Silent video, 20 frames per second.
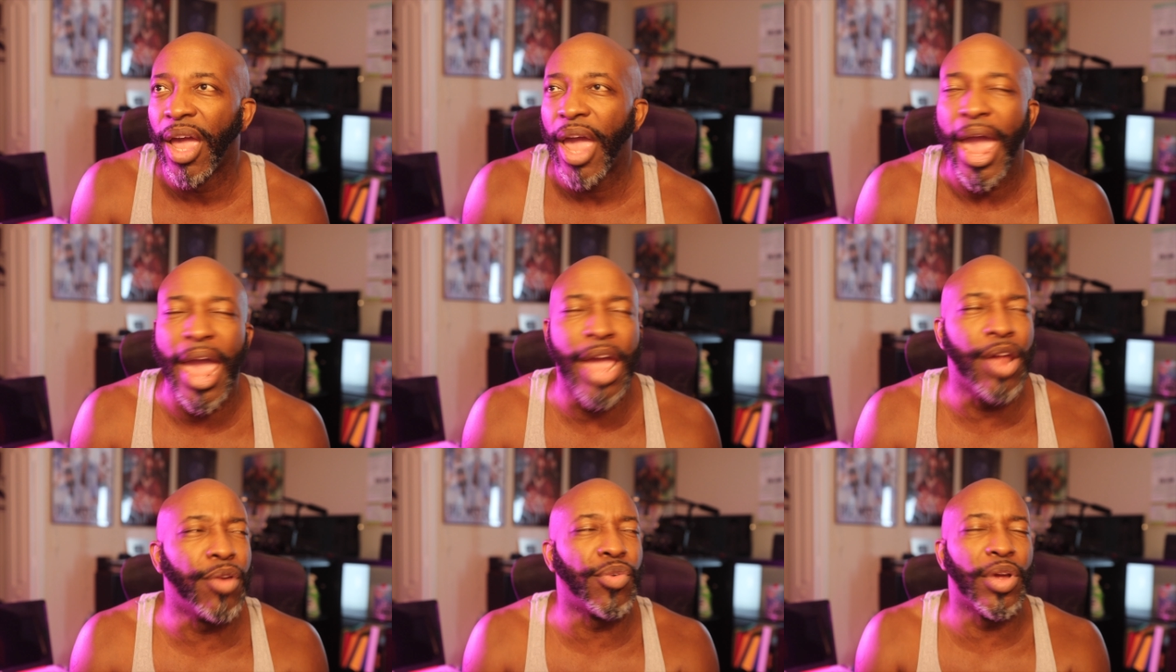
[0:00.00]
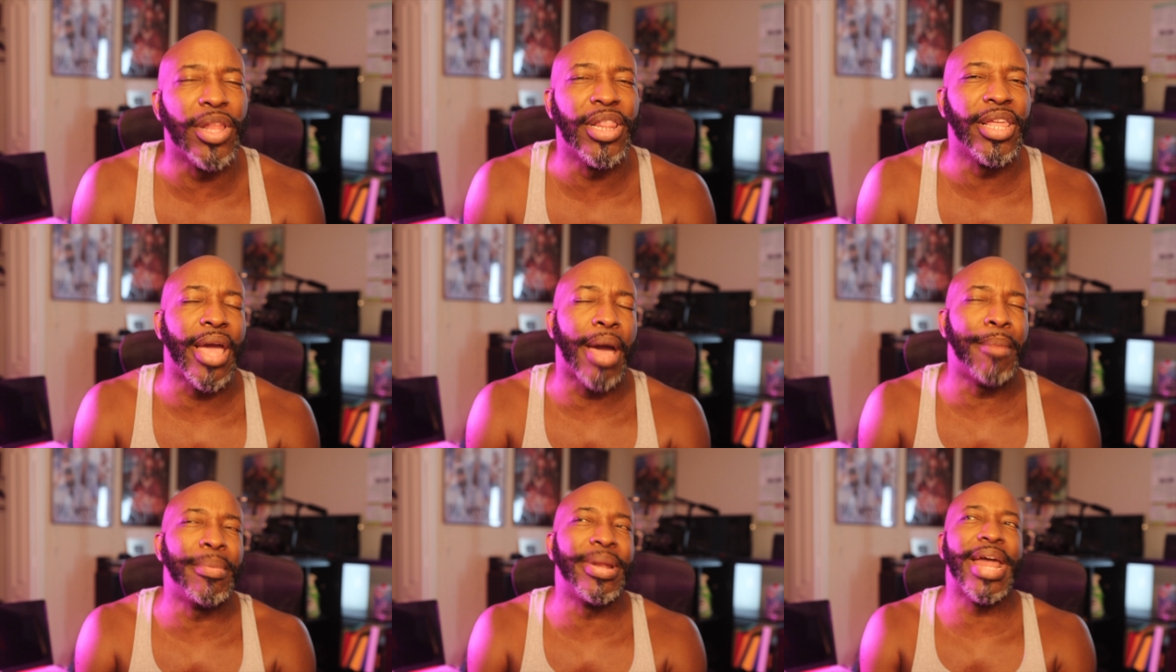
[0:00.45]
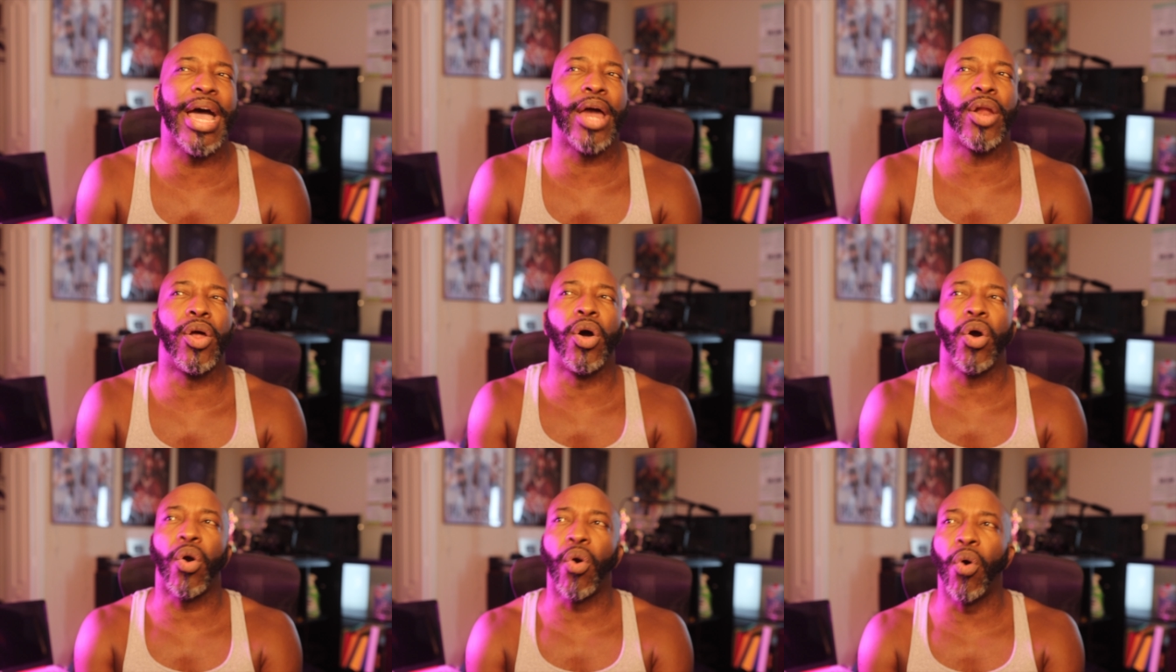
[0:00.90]
and really coming down
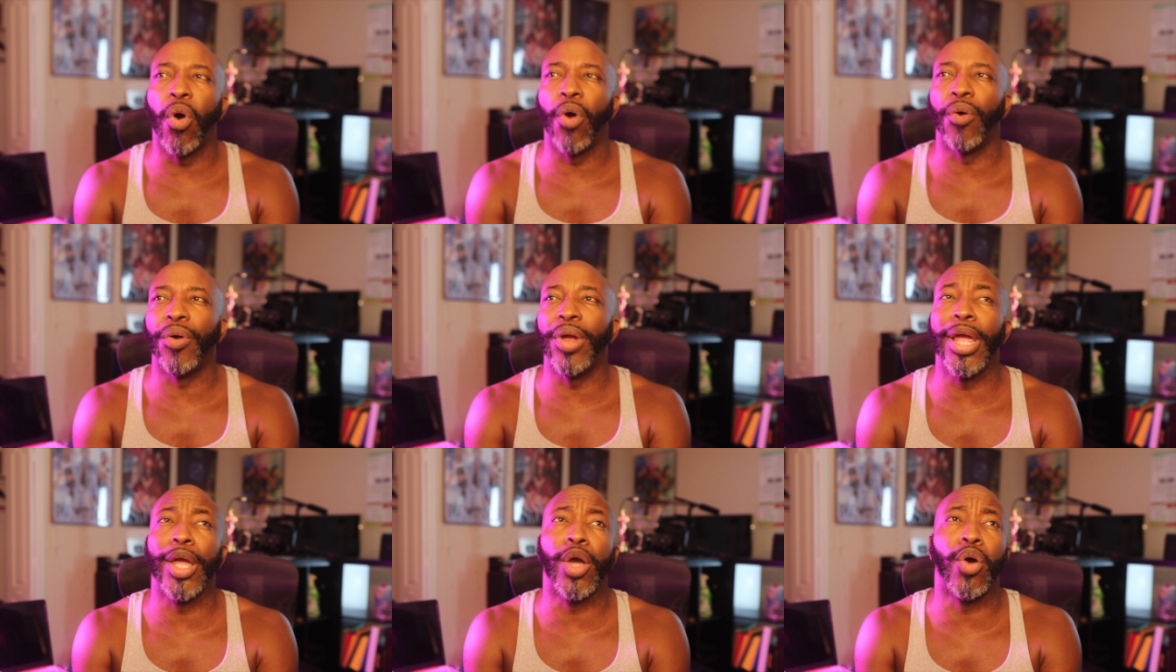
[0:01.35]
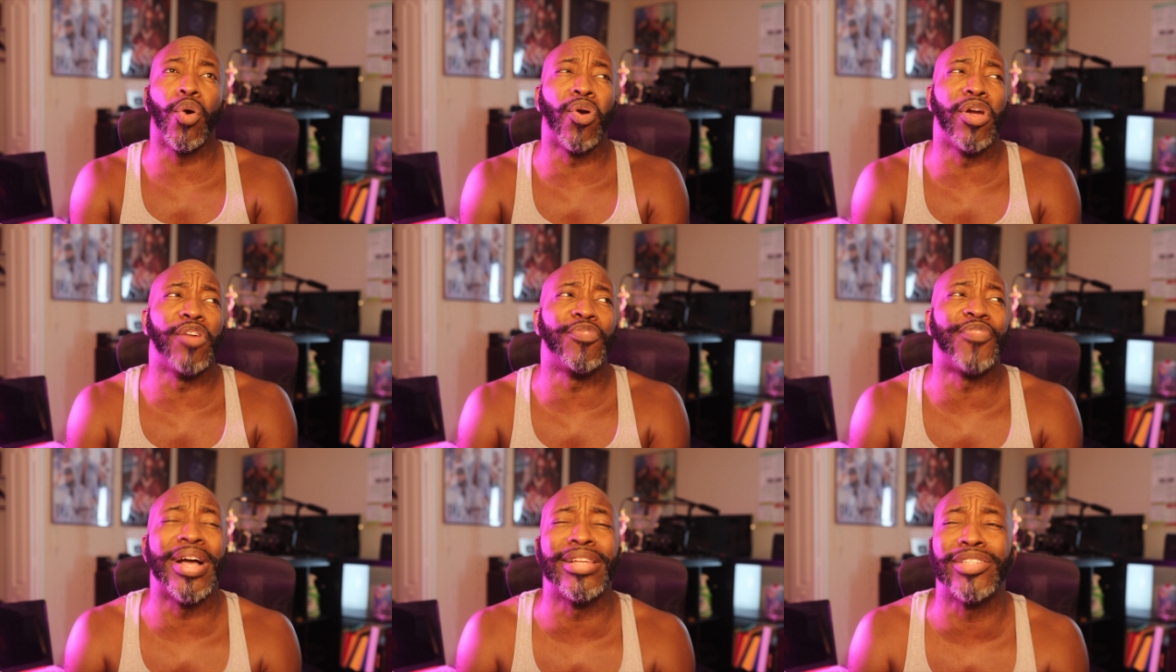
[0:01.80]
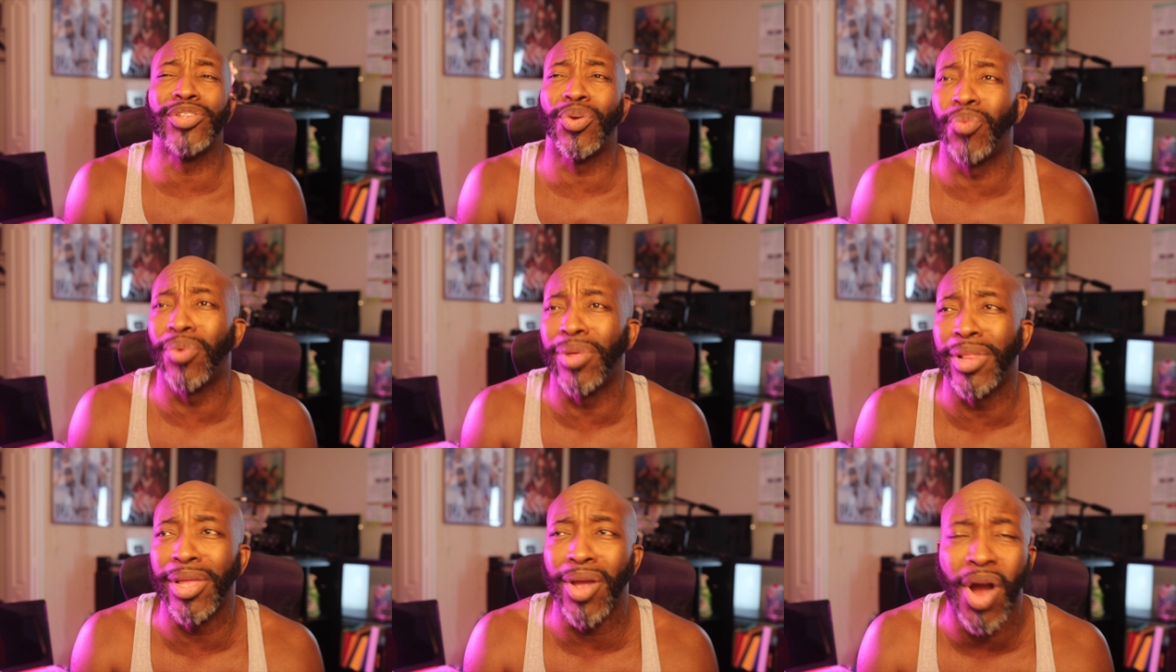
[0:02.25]
on Corey, and Corey finds it
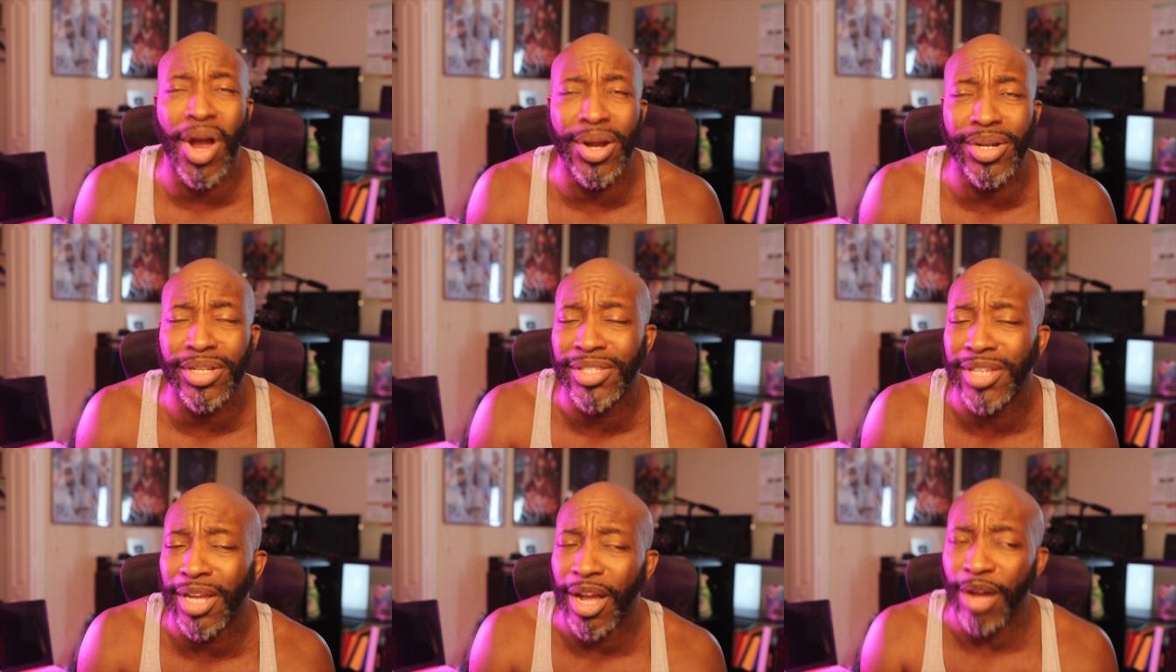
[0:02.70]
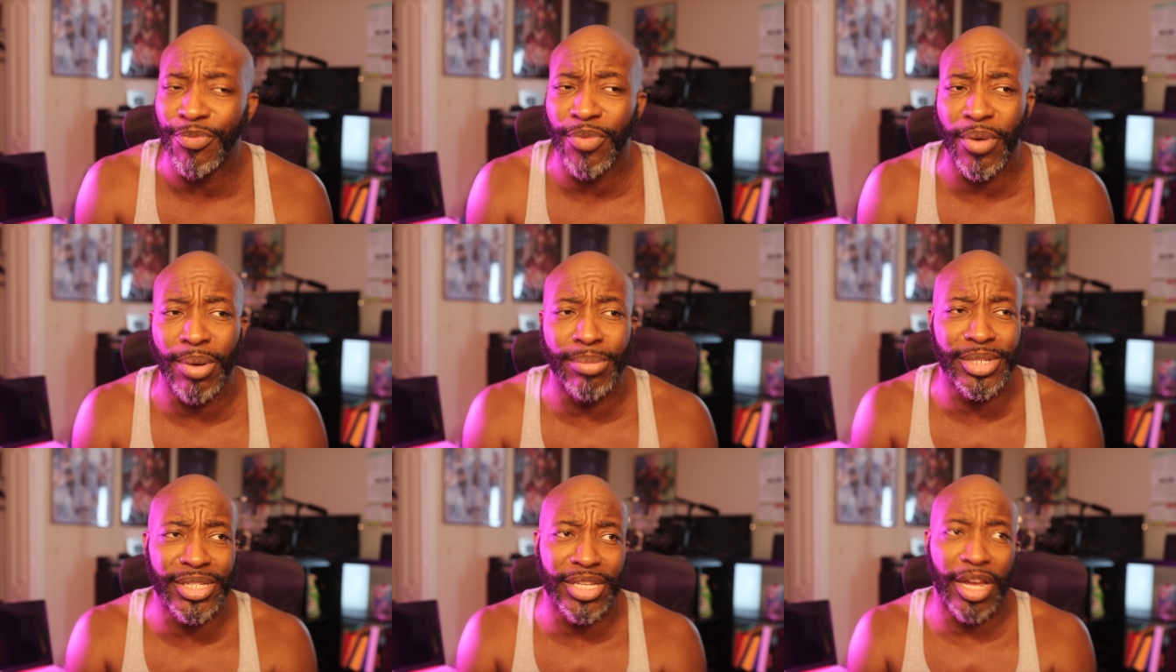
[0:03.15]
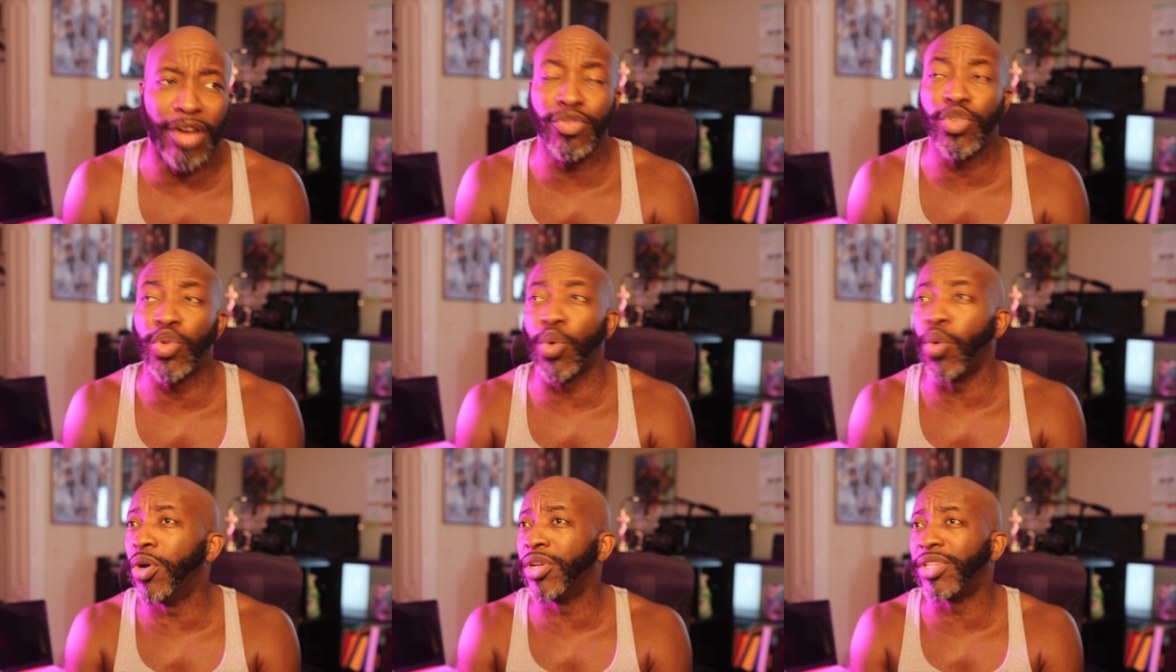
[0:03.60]
really hard to stick up for himself
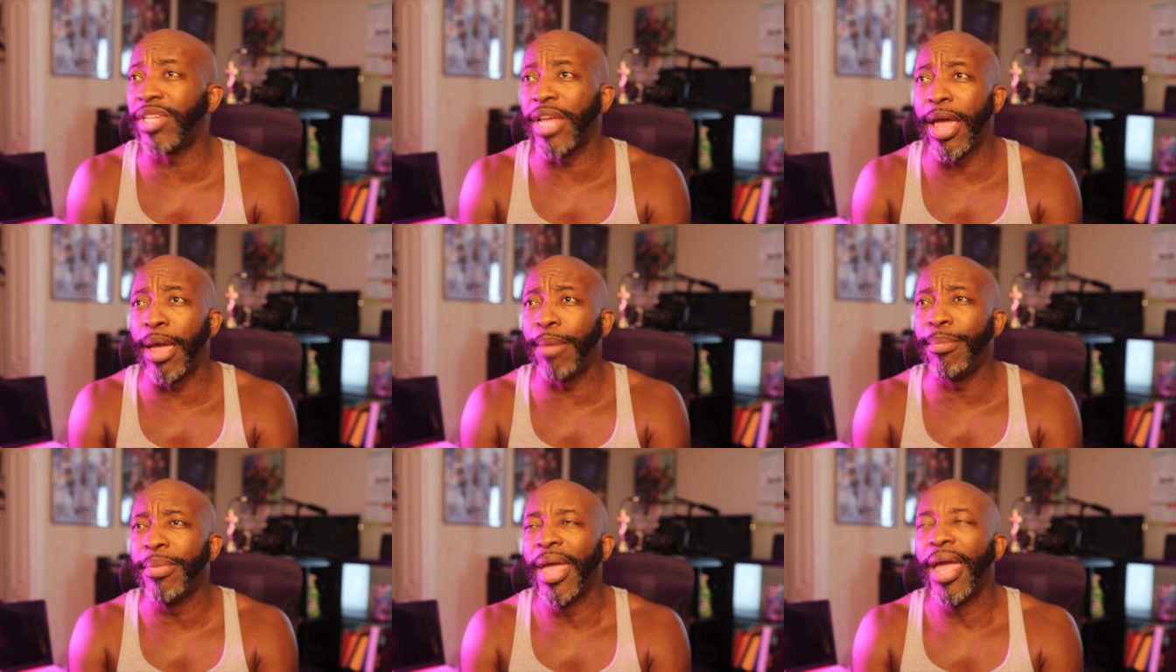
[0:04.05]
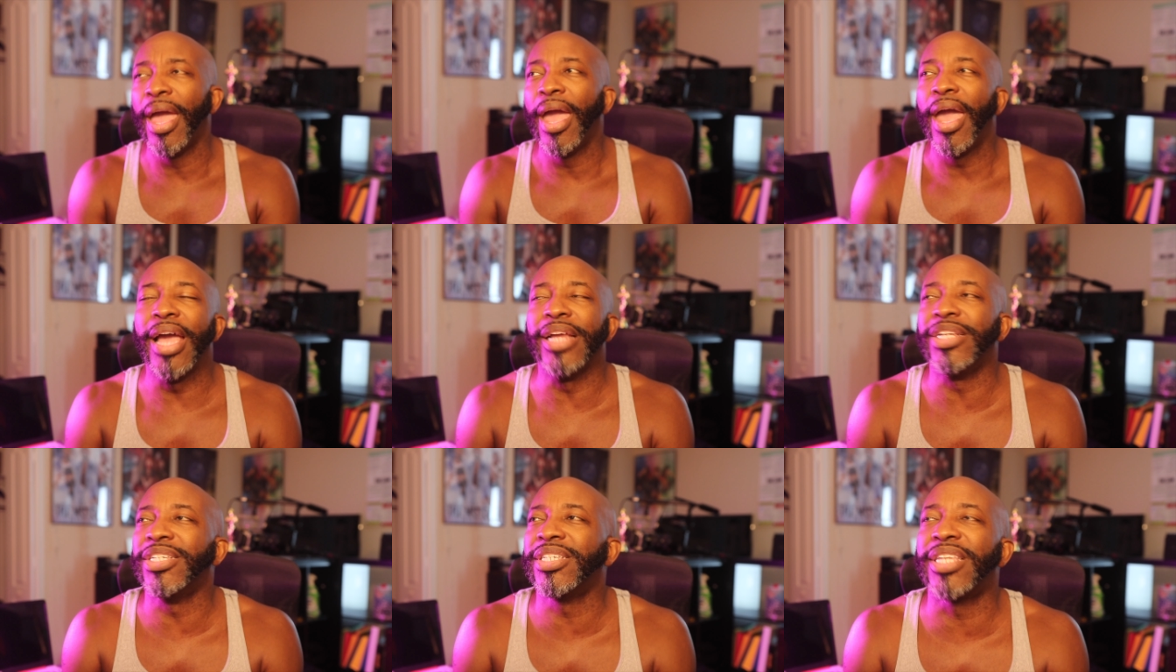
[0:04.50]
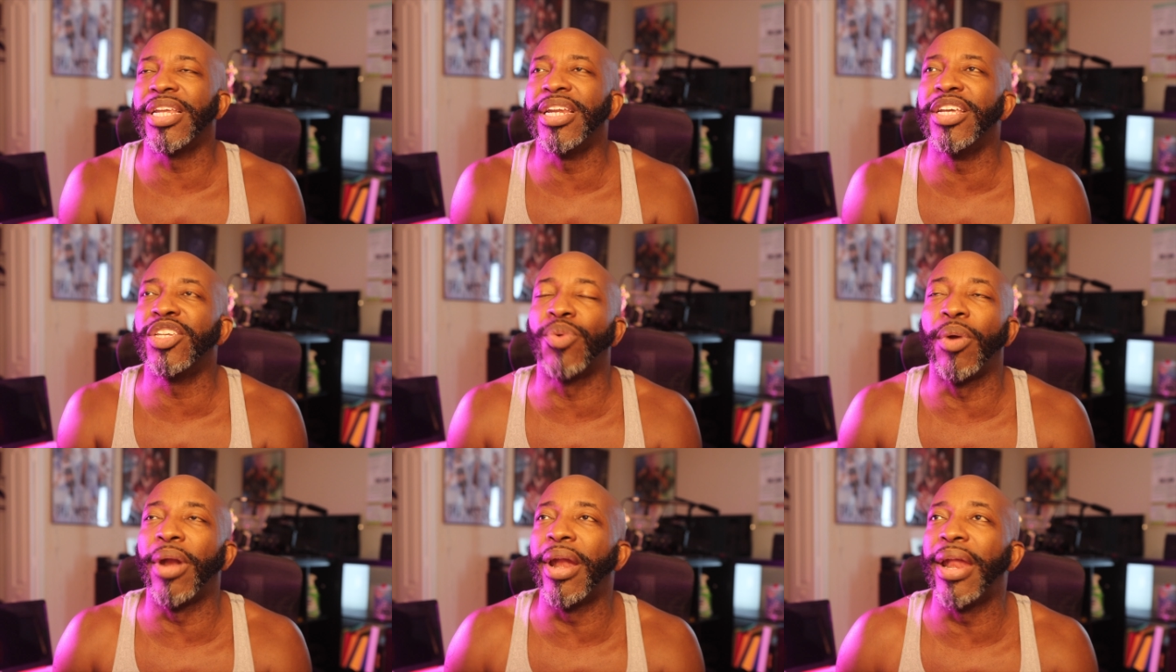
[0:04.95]
towards him, it
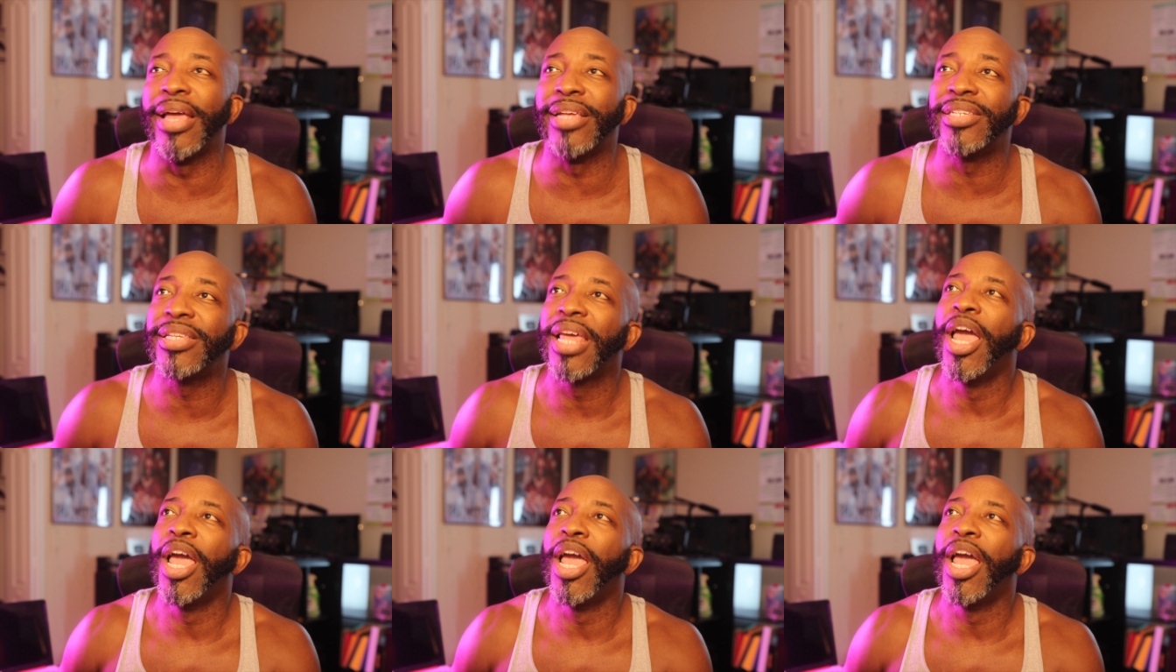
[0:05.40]
is what it is.